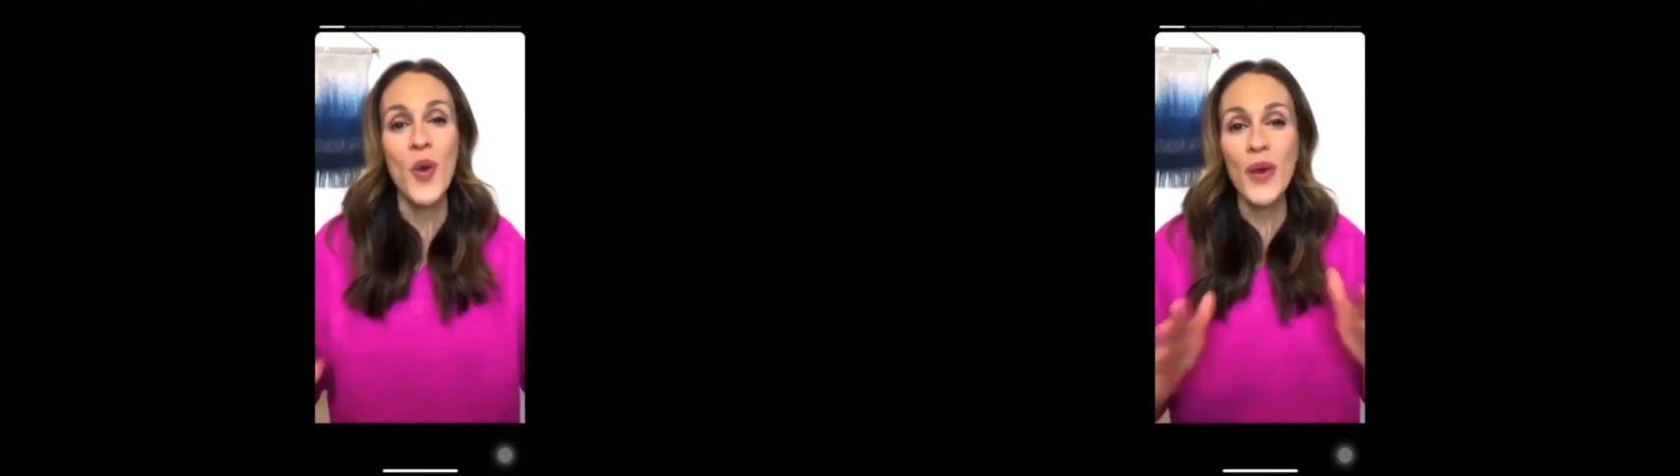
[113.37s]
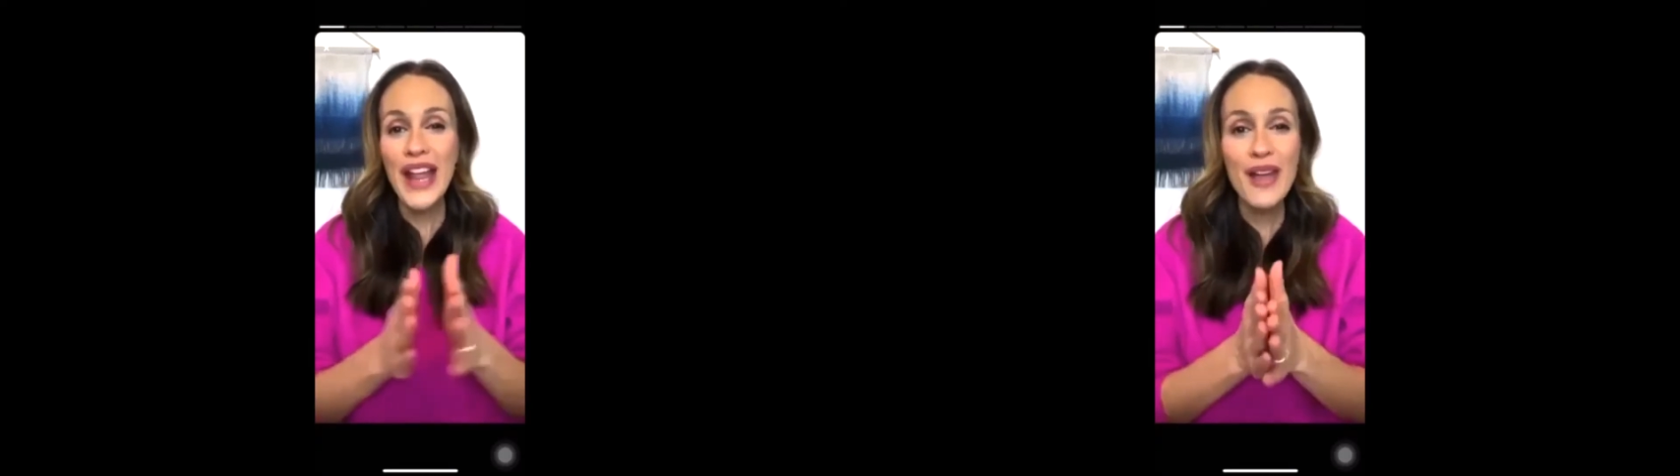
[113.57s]

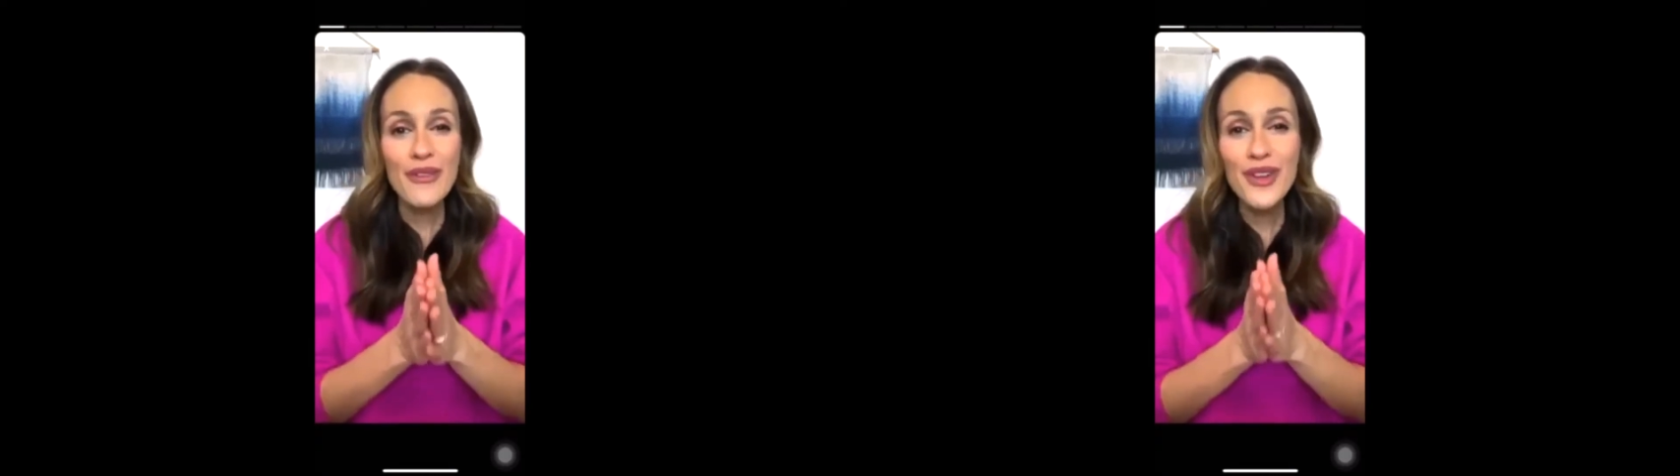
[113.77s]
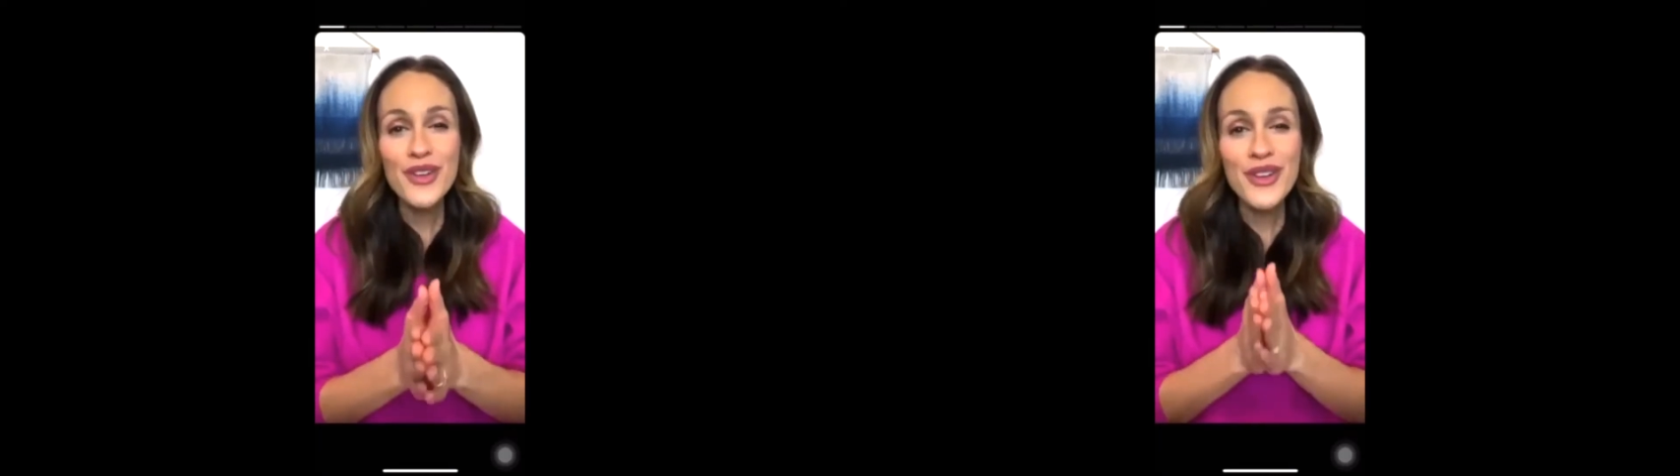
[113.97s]

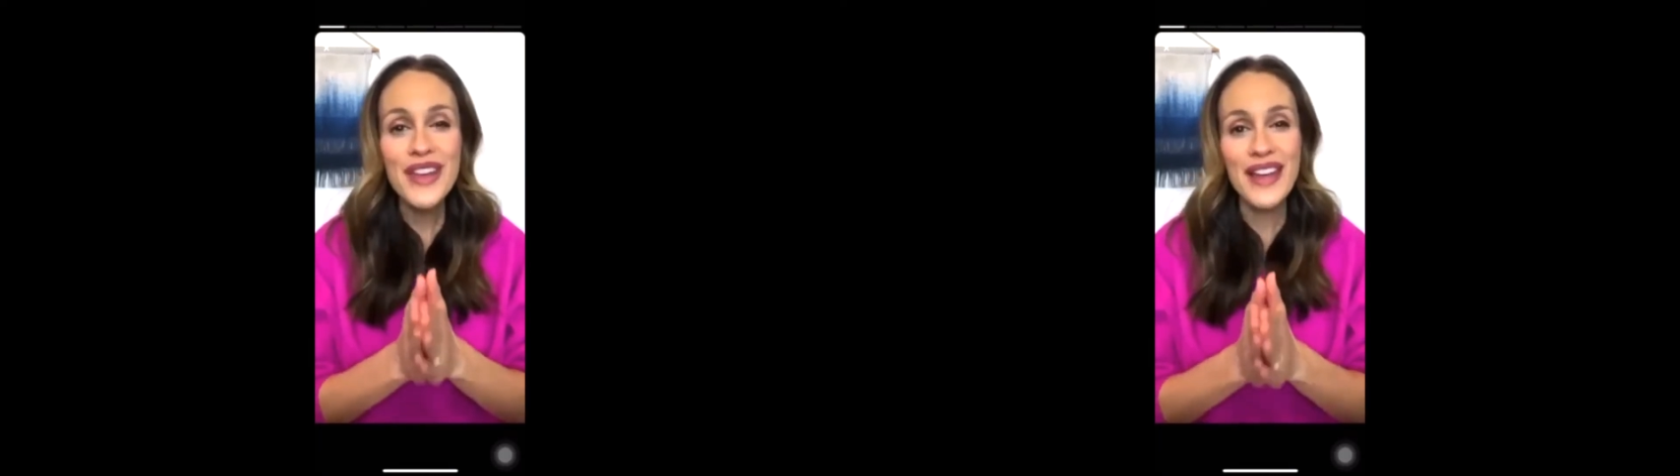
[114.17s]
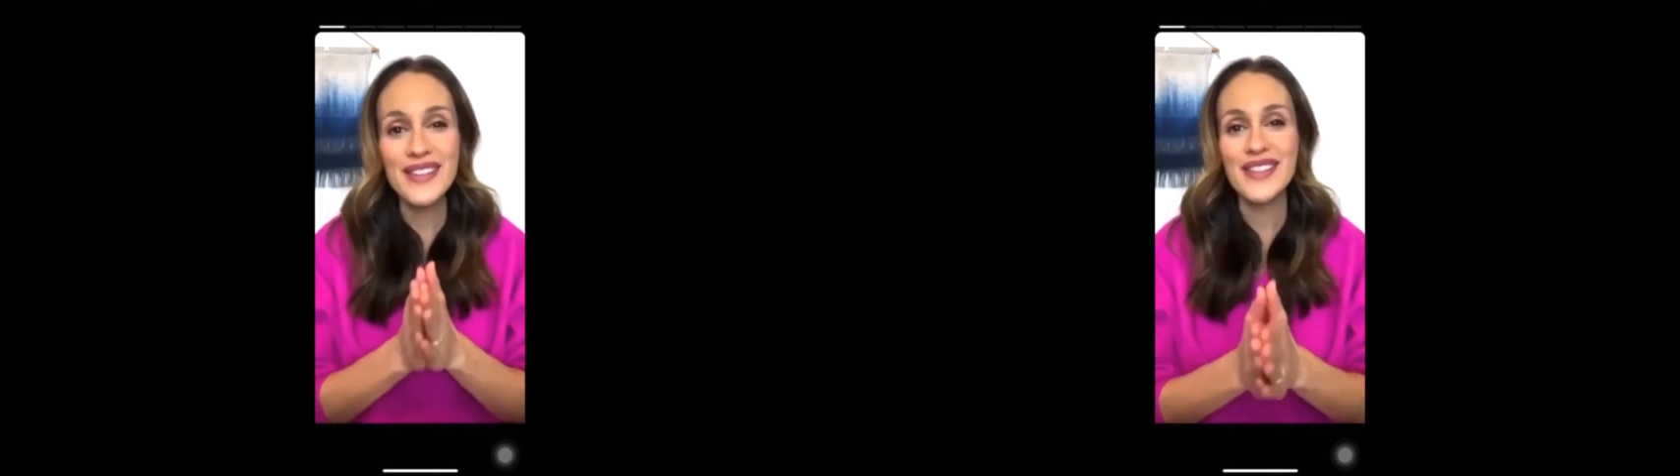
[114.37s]
Whatever your
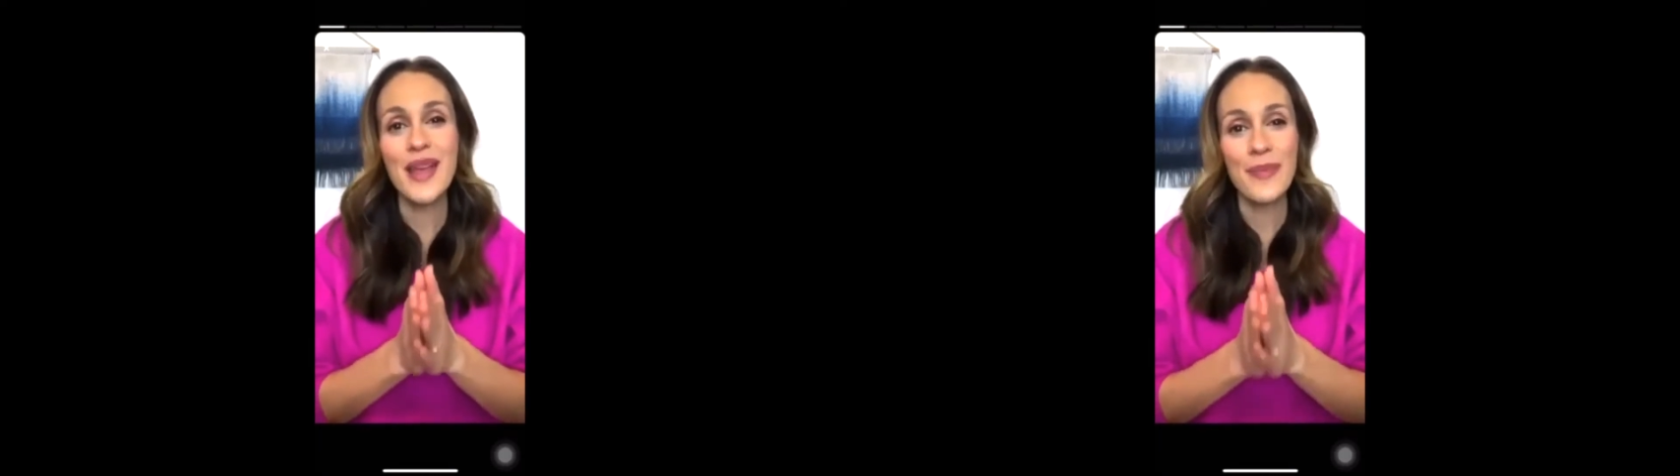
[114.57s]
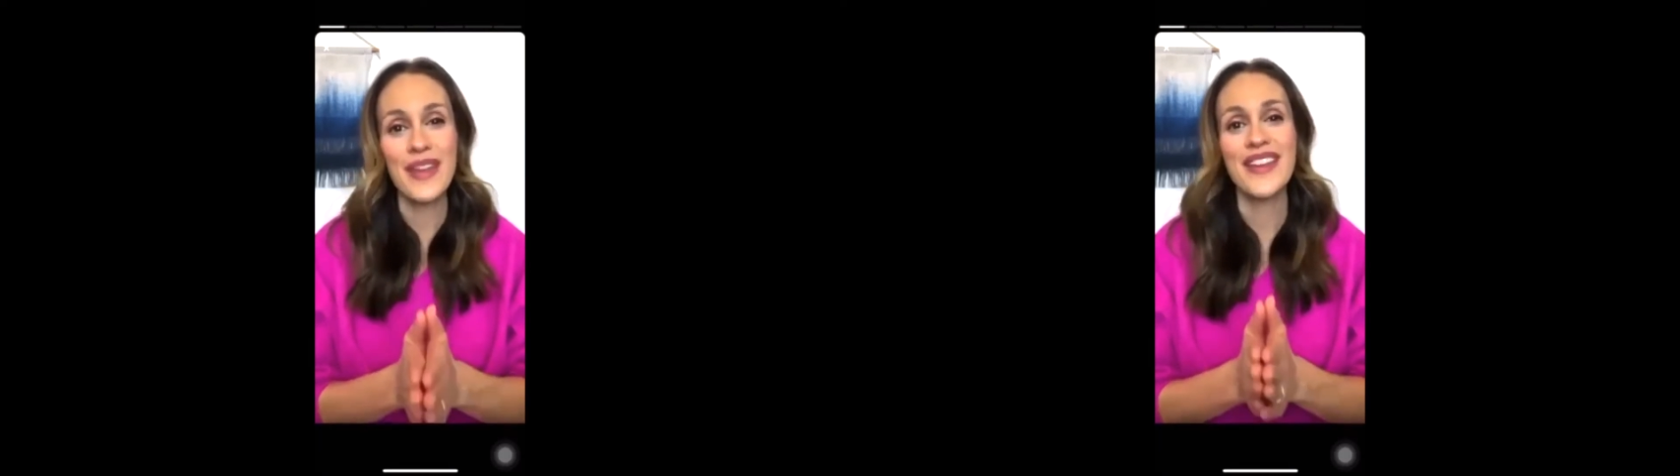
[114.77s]
next
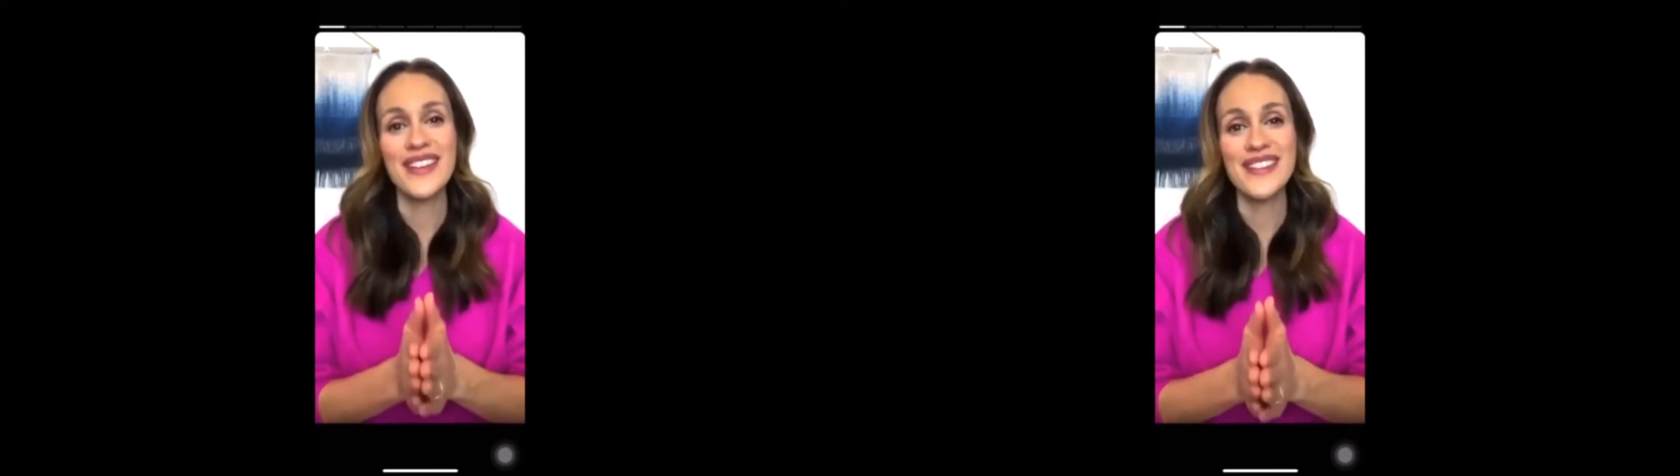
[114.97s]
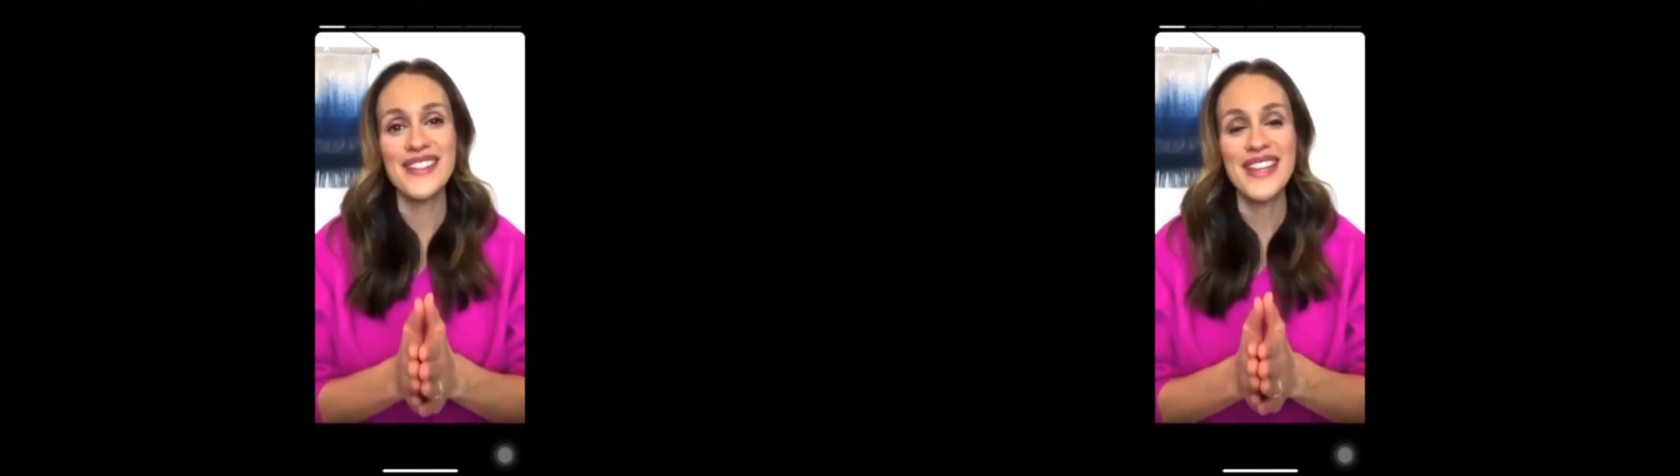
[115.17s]
step
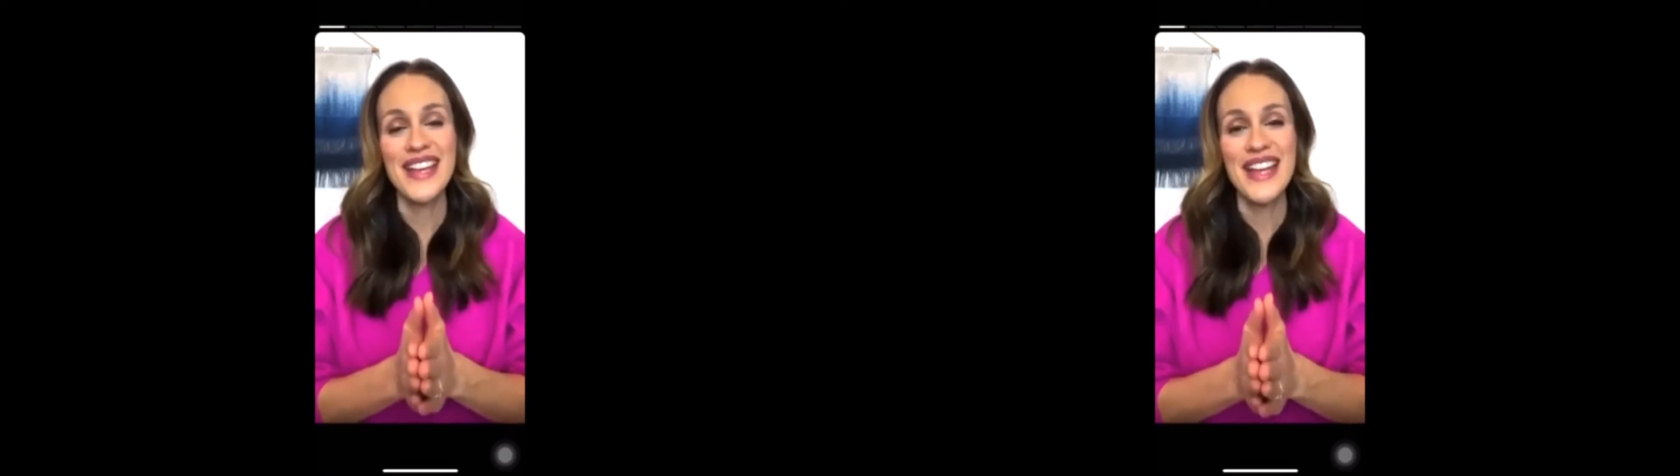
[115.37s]
is,